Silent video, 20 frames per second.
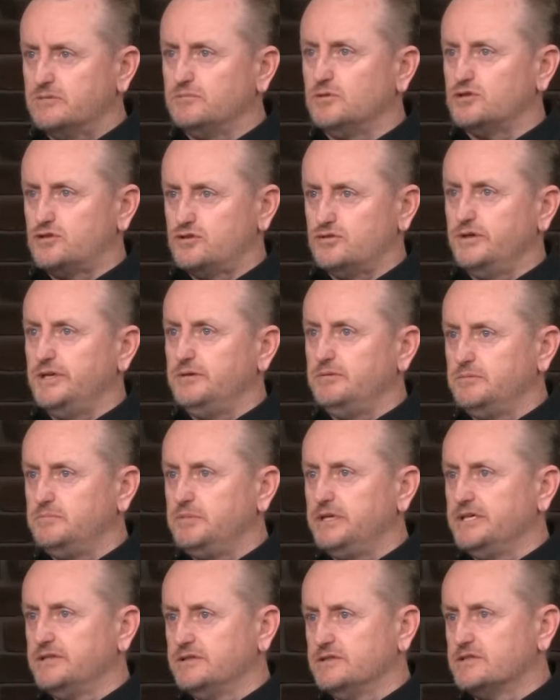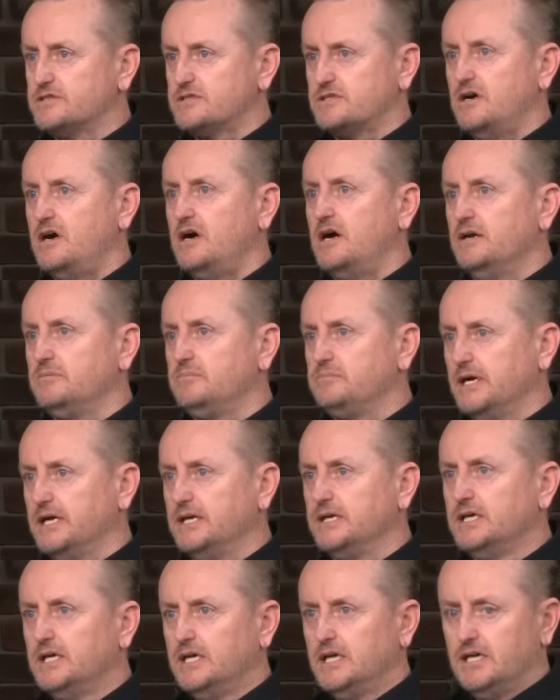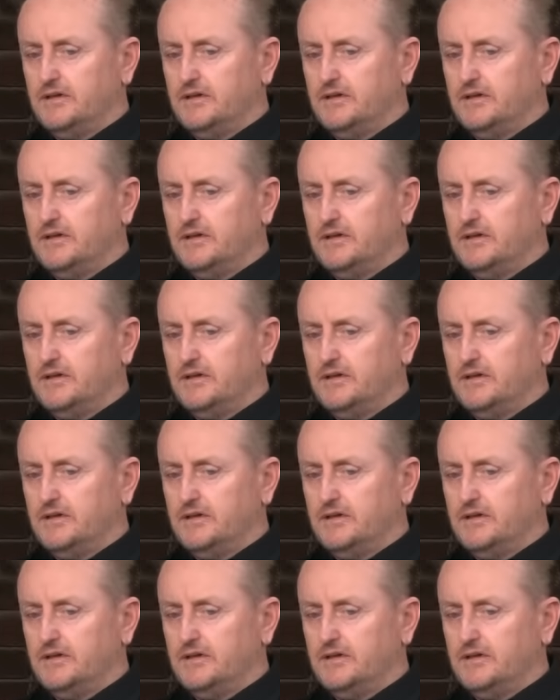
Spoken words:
I'm not sure he would be in the side, but